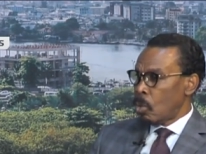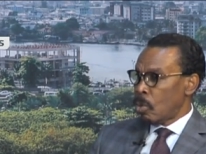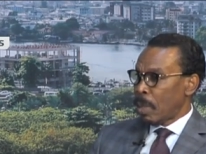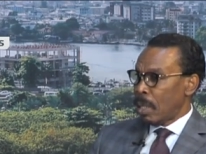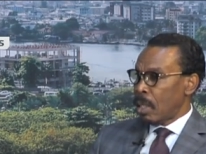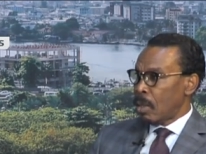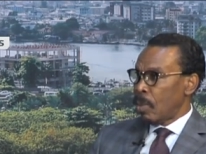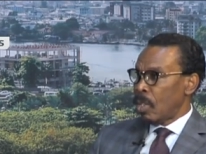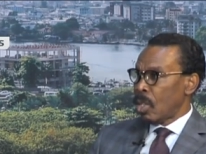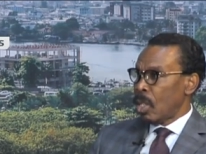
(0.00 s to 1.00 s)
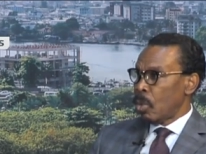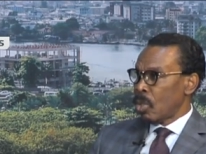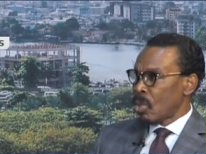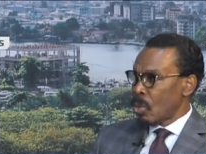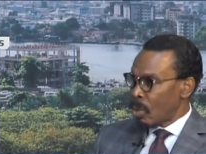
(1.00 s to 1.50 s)
whose mandate initially
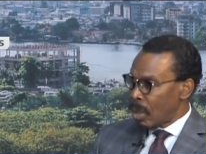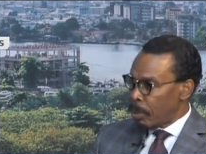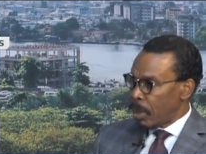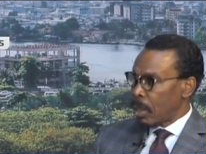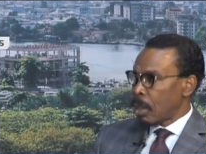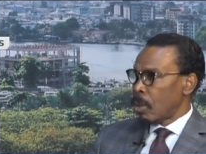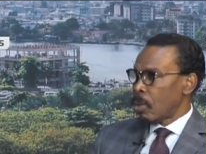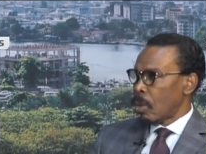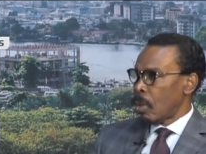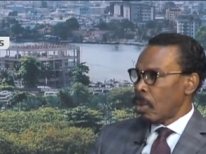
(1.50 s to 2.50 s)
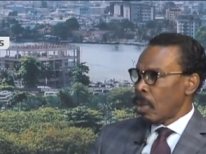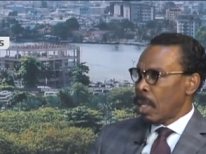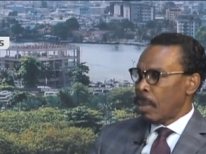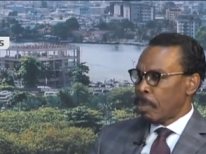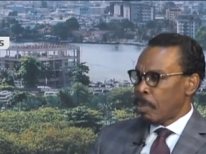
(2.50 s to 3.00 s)
was to liberate and
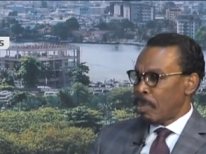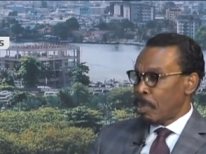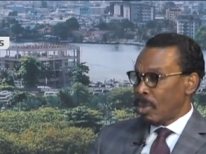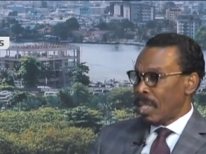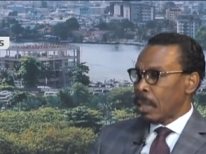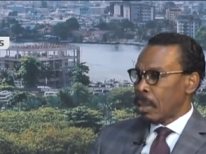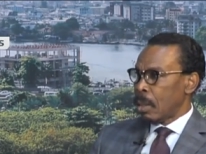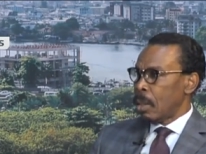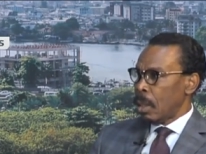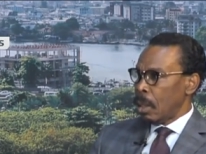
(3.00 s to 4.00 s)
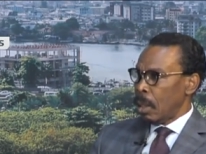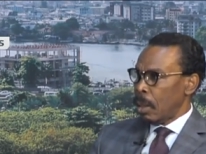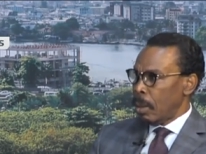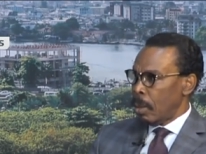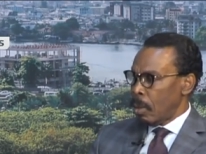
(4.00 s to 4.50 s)
um, protect
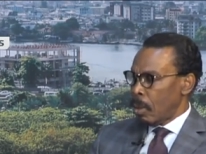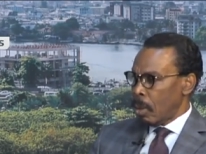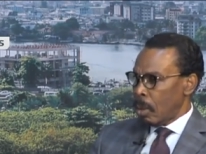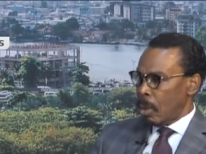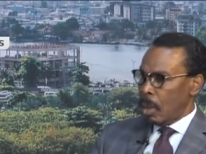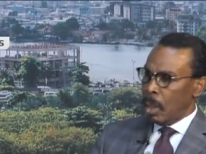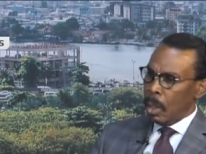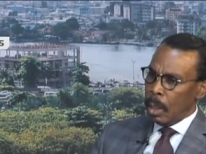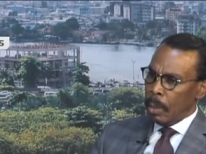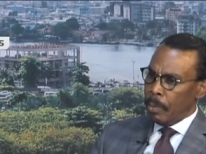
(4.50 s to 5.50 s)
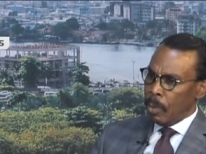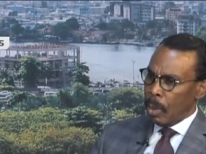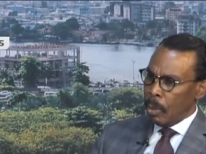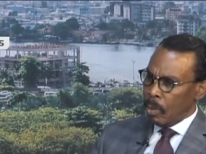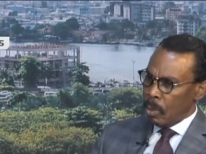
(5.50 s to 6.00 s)
the um,
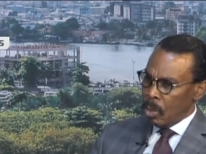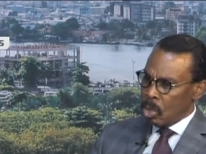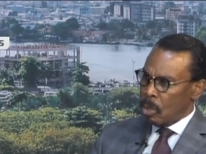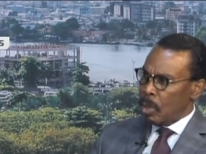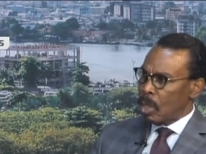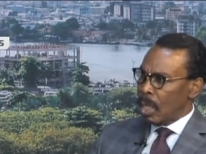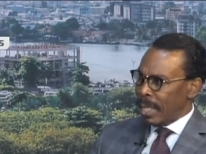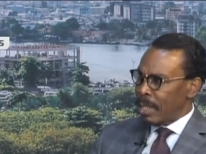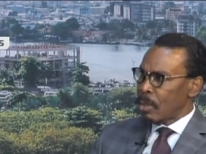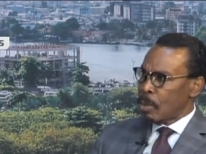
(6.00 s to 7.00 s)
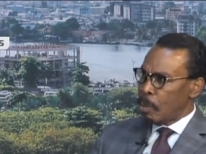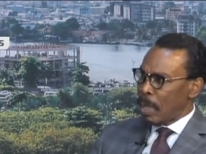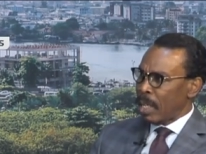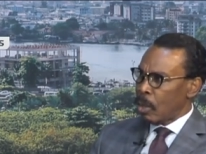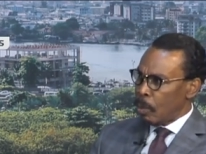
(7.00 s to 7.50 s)
discriminated against
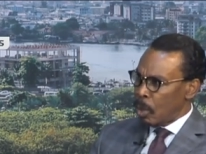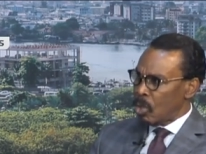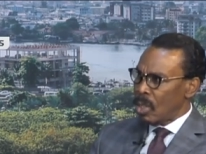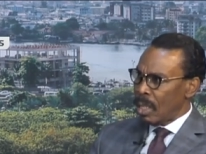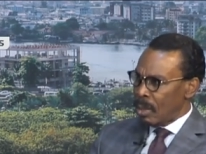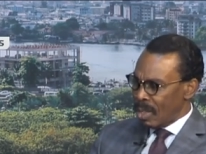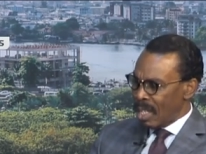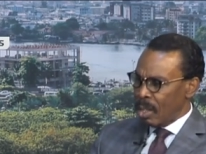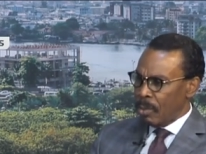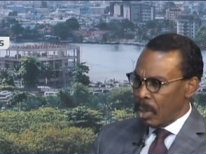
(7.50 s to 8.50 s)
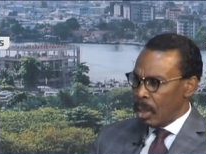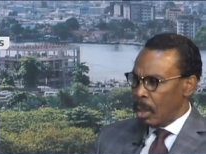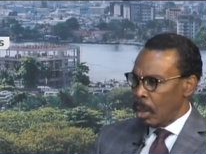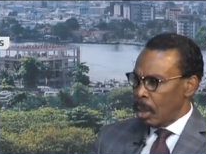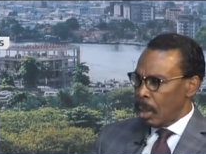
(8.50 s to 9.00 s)
black community in South Africa.
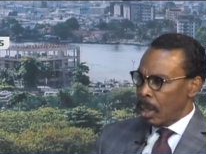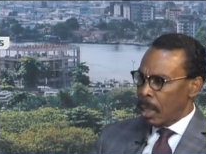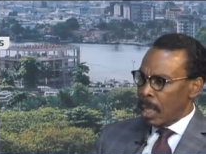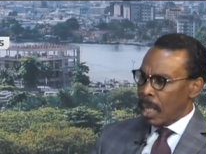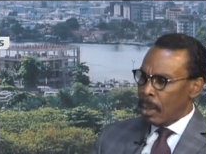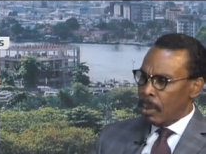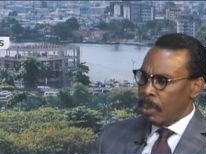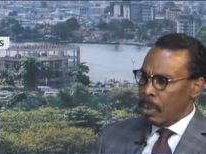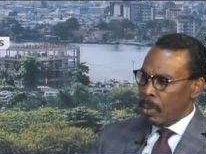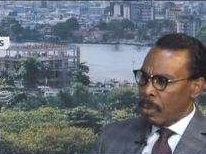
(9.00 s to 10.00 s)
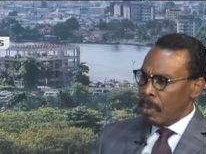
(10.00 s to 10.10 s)
Now,